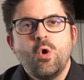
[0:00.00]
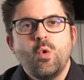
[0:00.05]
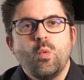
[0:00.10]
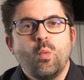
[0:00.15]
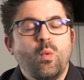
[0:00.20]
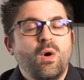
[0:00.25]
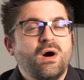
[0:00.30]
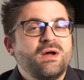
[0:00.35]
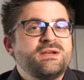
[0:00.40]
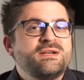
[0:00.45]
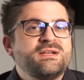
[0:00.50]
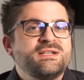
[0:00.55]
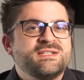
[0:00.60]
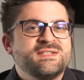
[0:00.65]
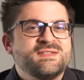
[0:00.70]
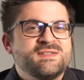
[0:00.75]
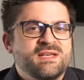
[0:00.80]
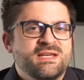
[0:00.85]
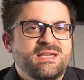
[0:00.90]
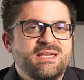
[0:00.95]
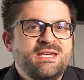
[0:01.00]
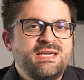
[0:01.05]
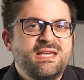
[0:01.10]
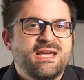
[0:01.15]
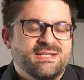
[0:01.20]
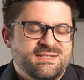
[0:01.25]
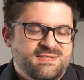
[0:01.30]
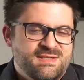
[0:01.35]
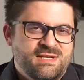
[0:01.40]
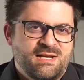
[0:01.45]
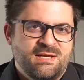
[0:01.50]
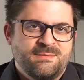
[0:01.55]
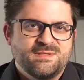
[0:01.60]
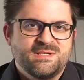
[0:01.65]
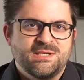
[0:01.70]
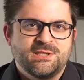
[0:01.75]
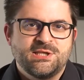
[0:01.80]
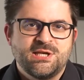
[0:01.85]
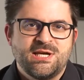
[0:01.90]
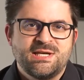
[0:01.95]
One is the key, as the name
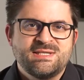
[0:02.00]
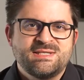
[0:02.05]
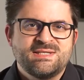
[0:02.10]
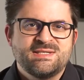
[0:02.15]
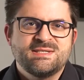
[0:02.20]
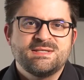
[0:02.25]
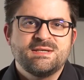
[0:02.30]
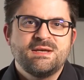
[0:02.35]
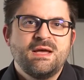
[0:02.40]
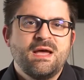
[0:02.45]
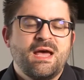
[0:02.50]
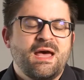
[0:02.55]
suggests,